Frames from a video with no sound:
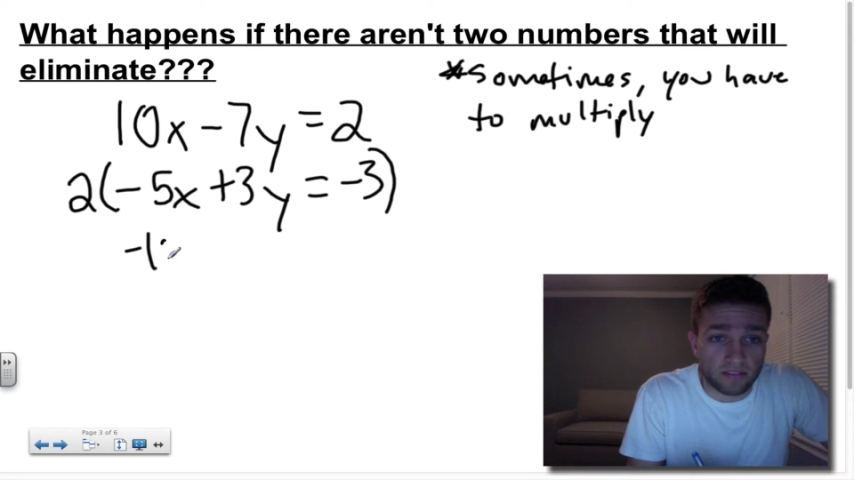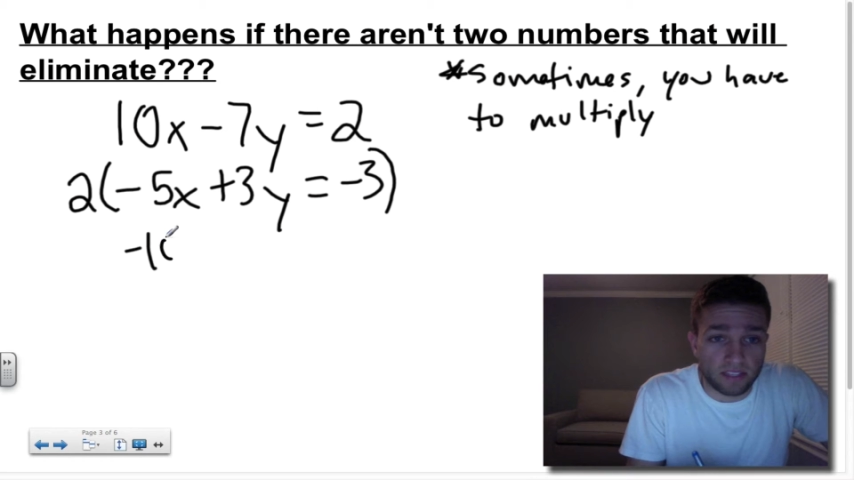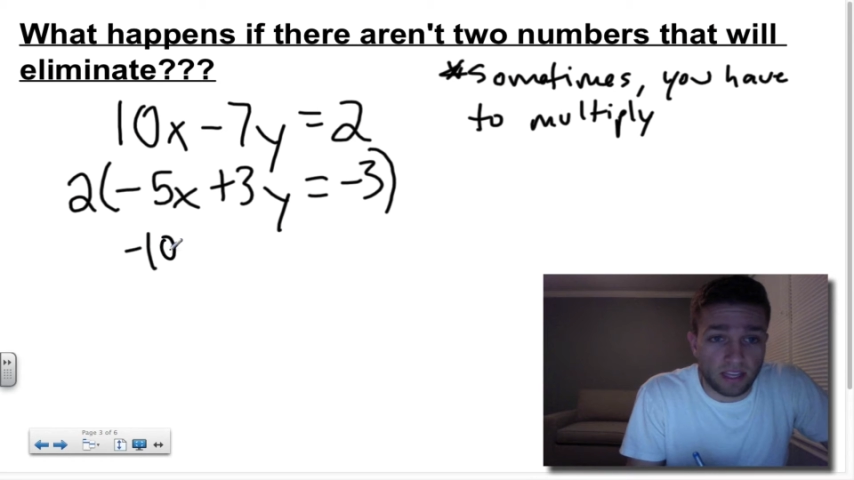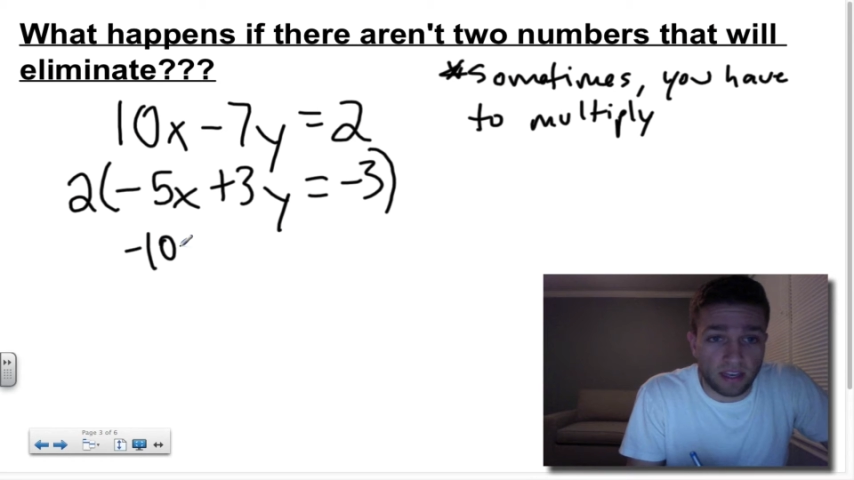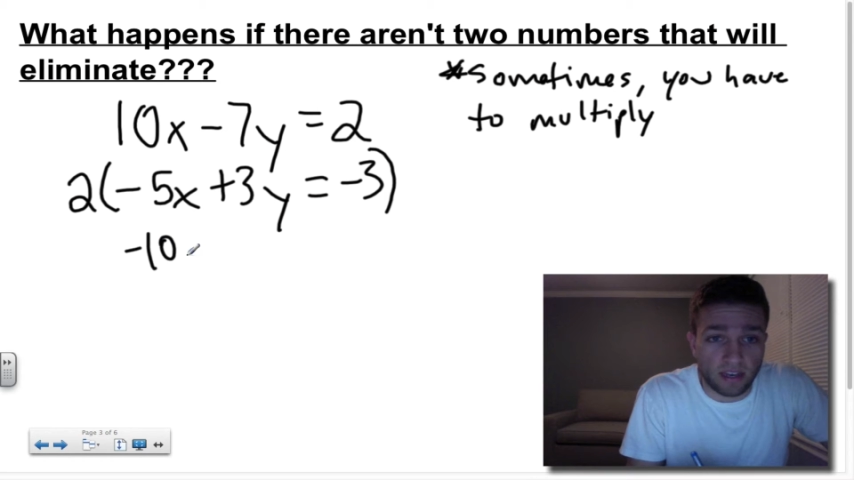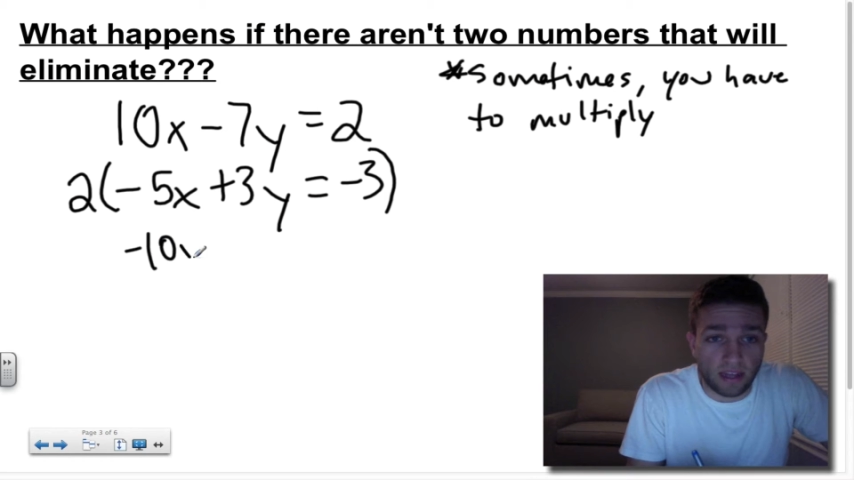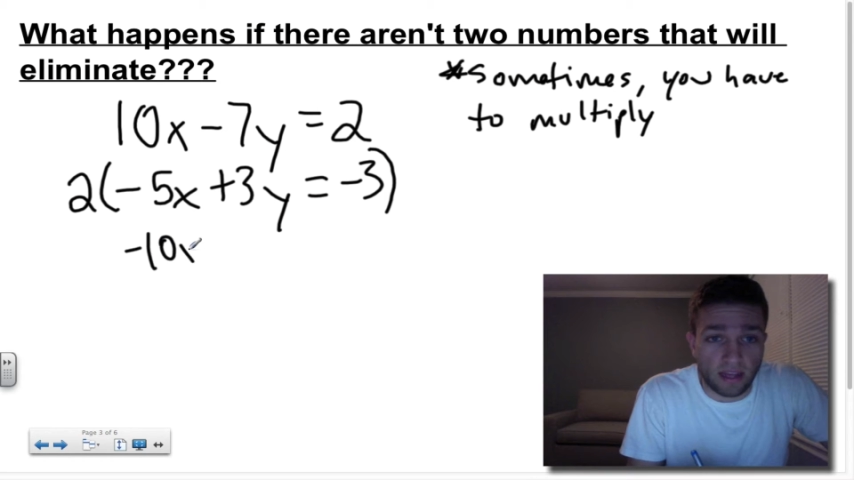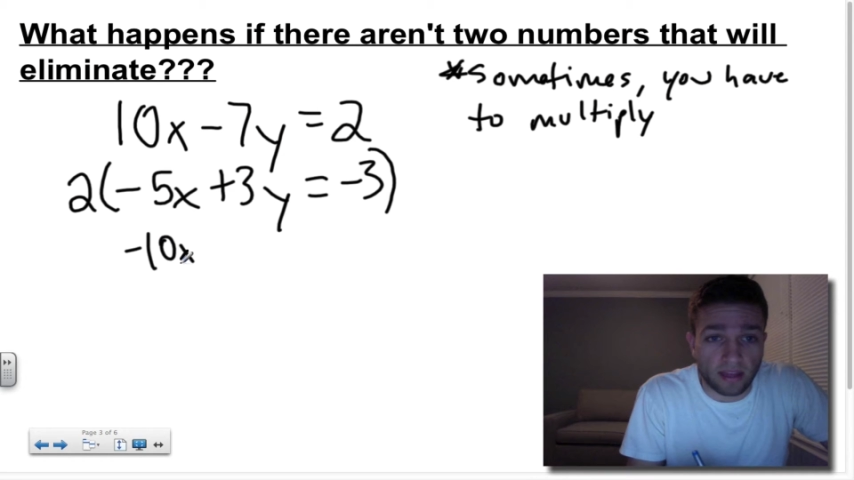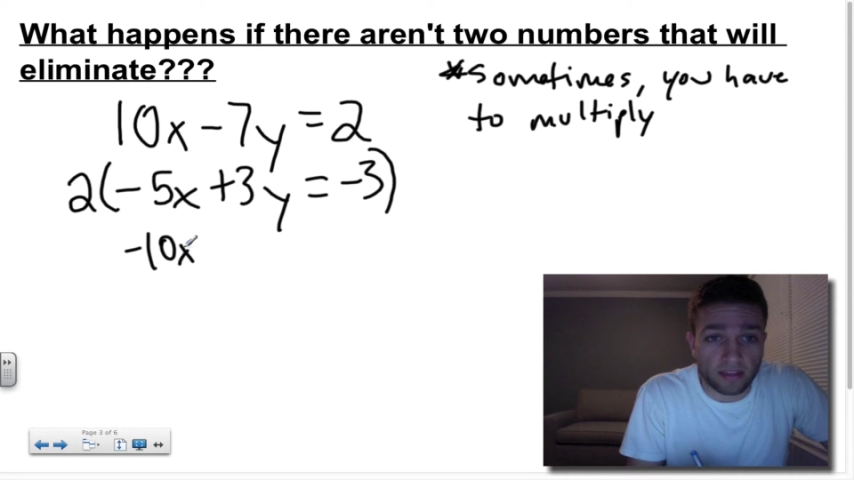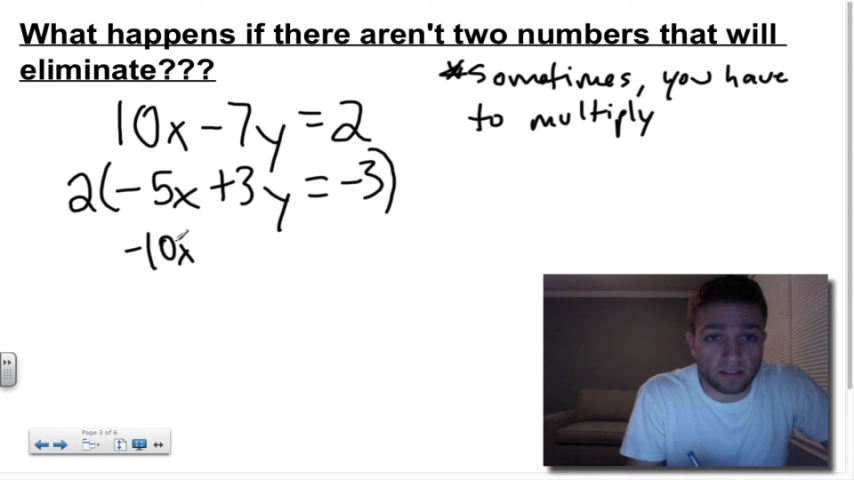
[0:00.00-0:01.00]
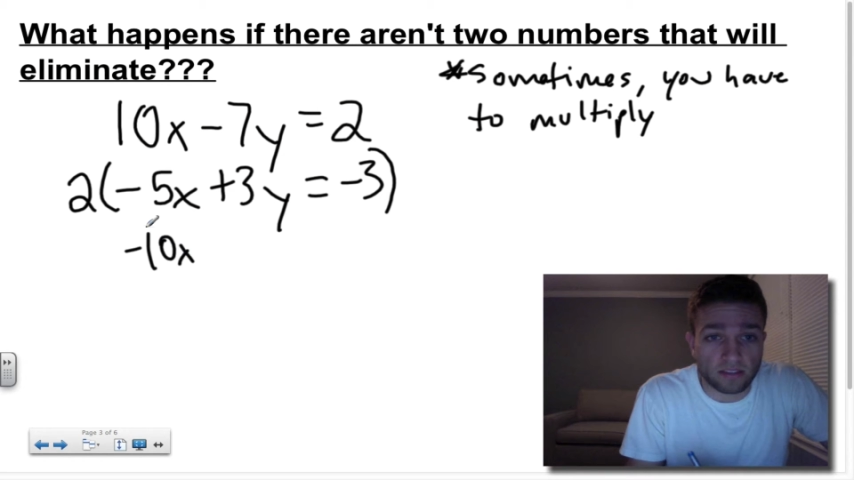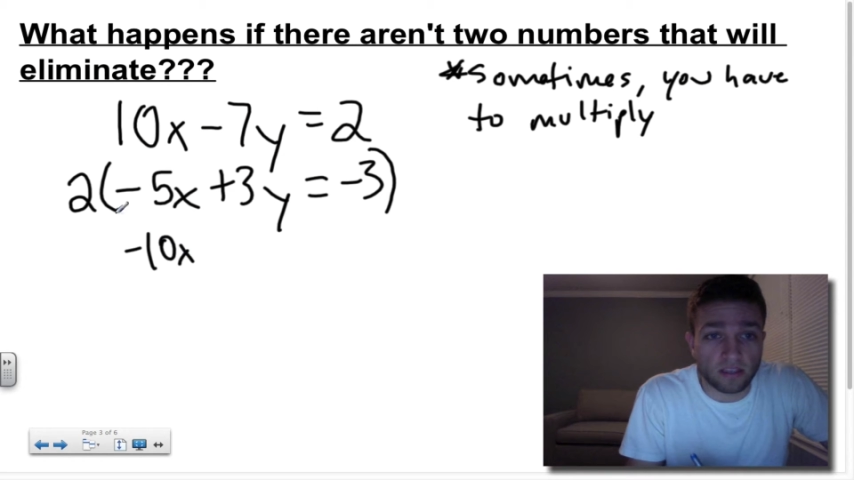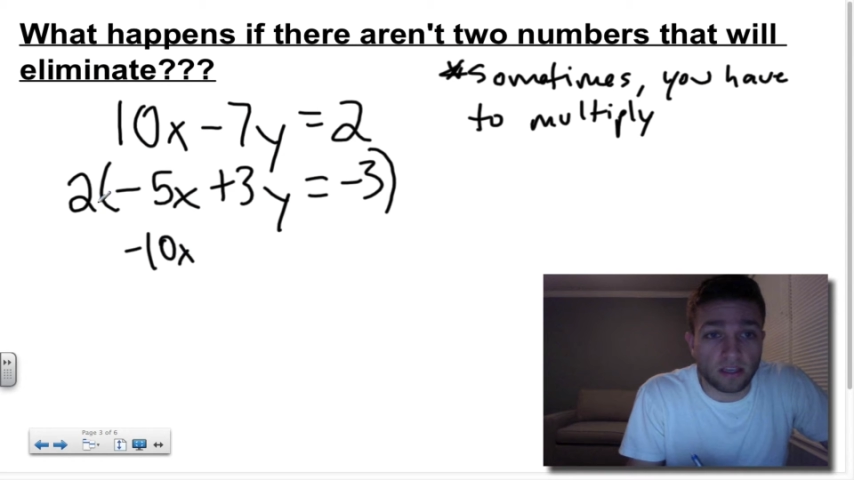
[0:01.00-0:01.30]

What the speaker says: 10x.